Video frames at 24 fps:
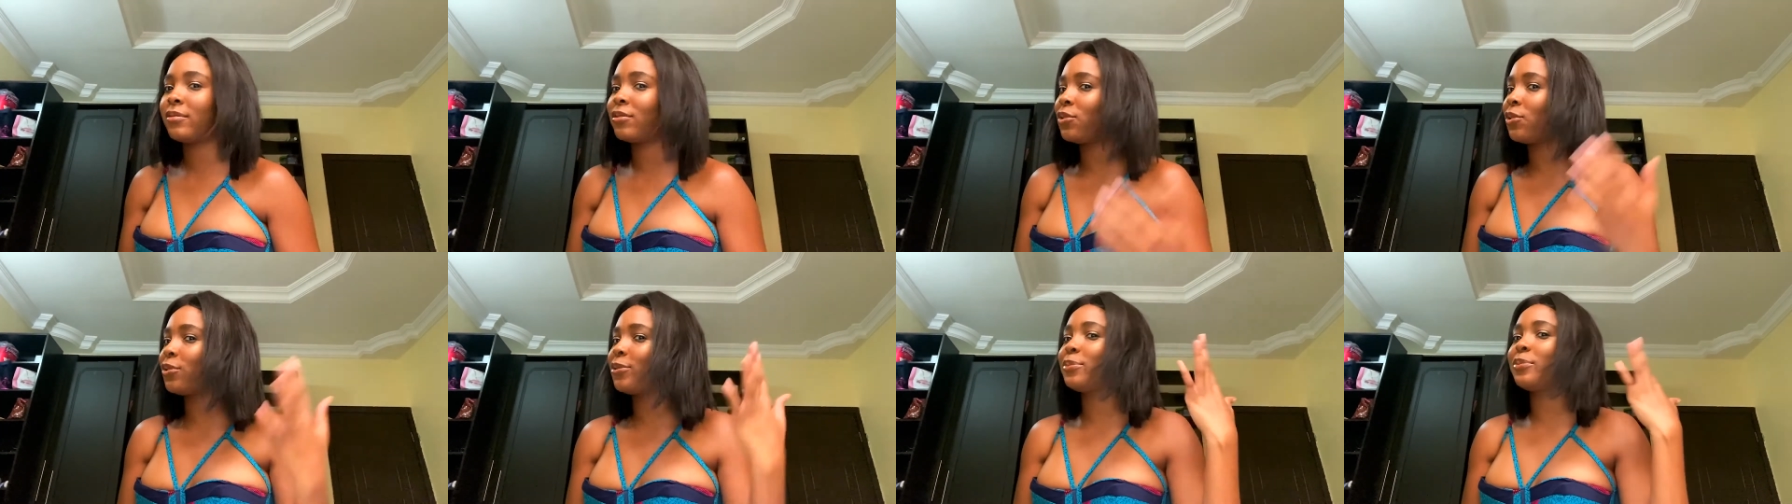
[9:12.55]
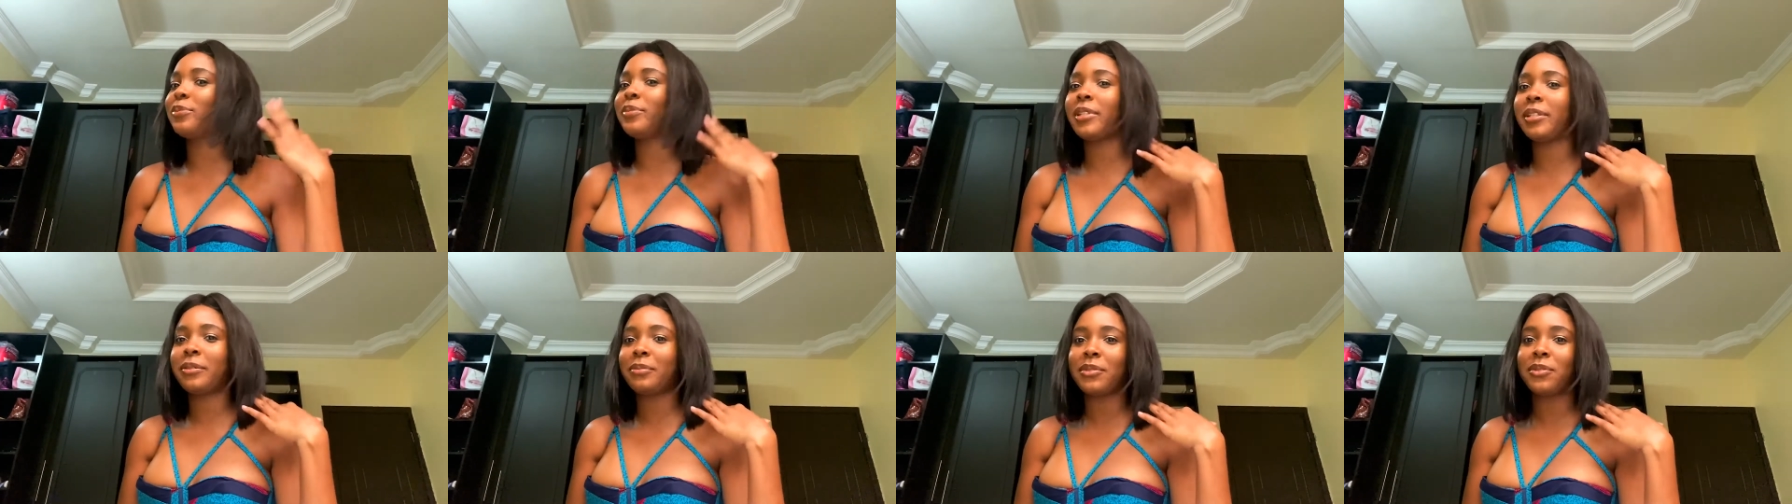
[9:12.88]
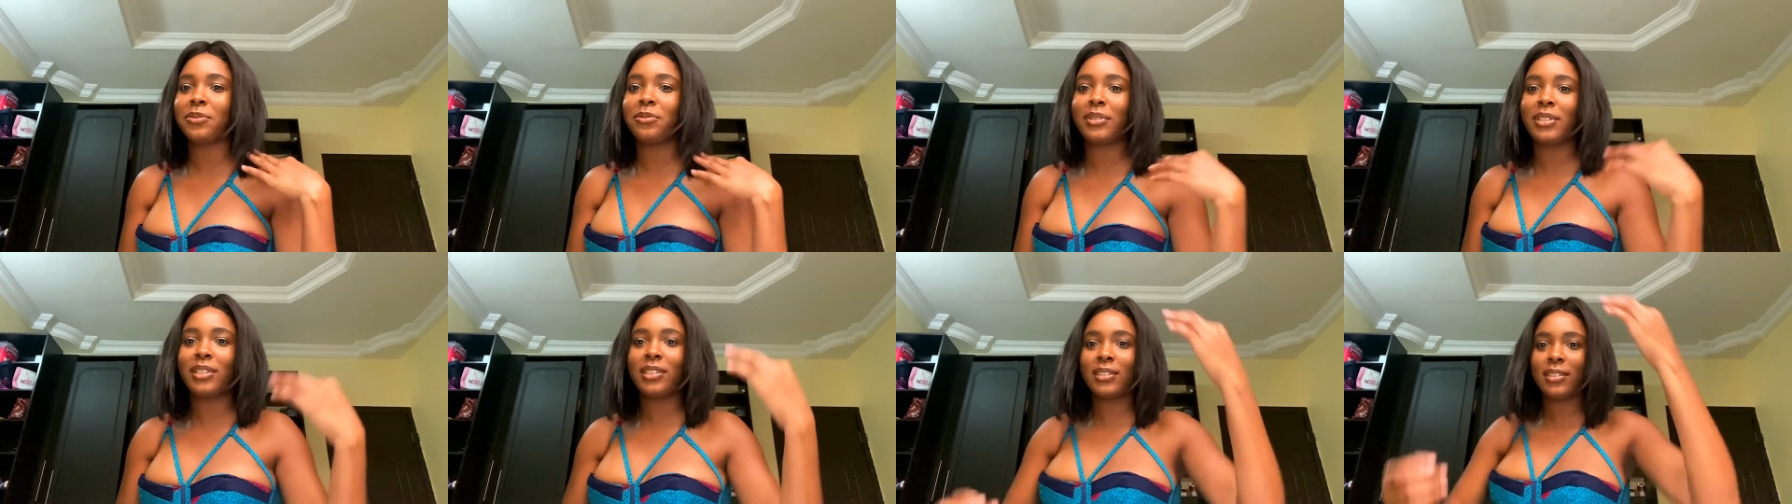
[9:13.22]
don't blame the
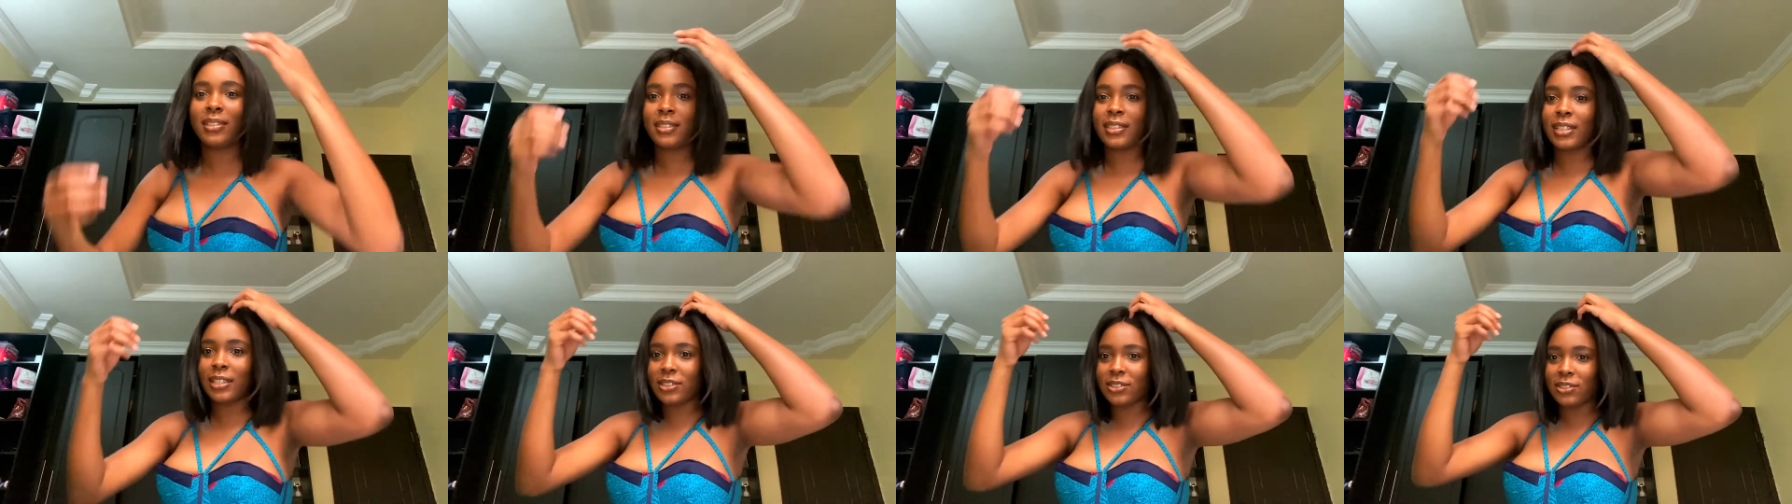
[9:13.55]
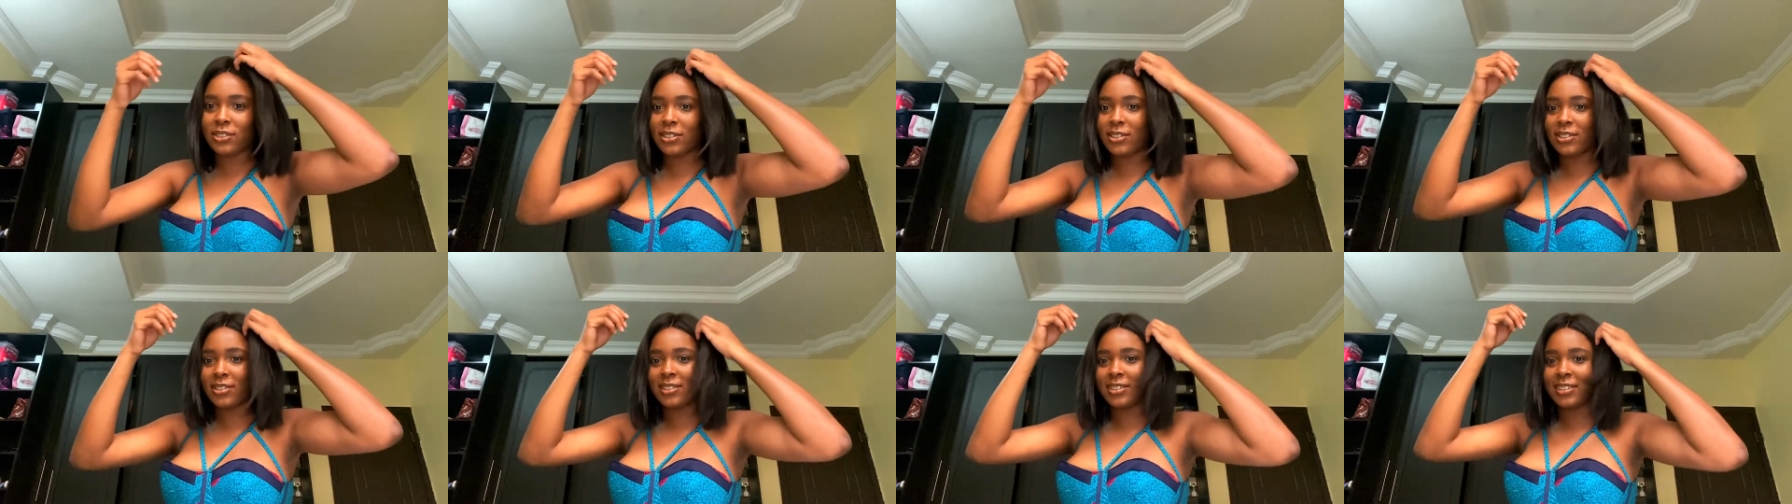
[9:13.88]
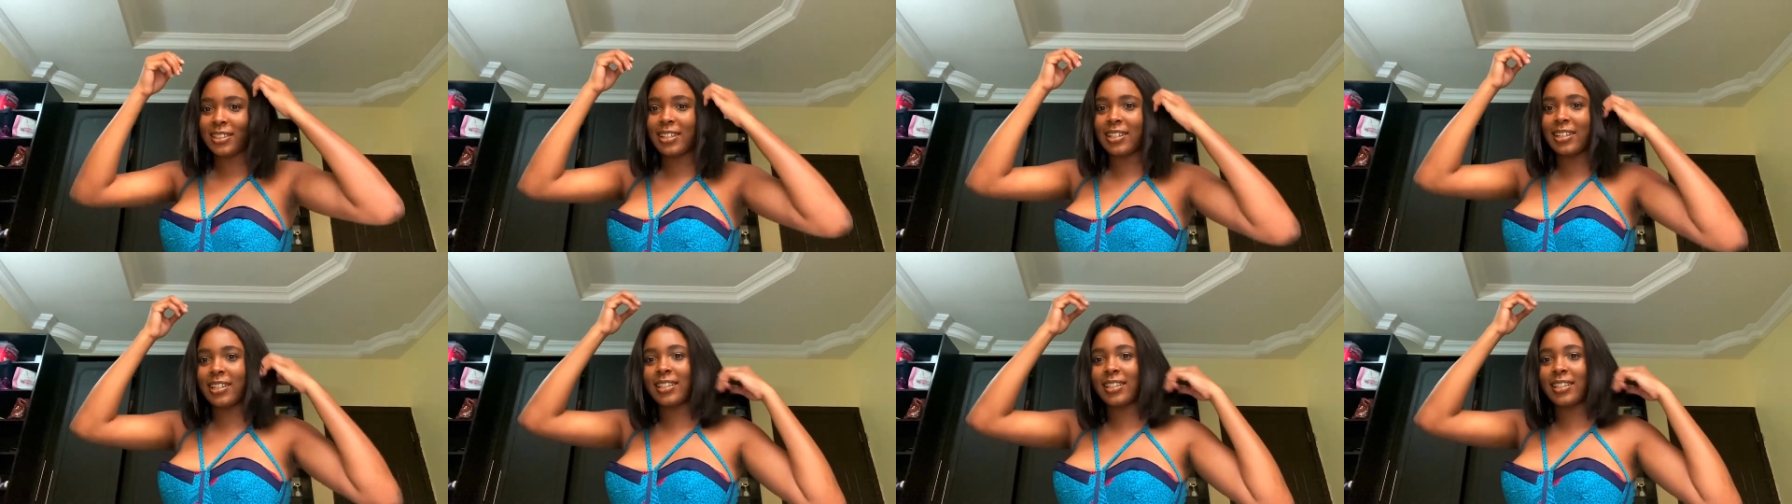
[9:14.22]
wig i just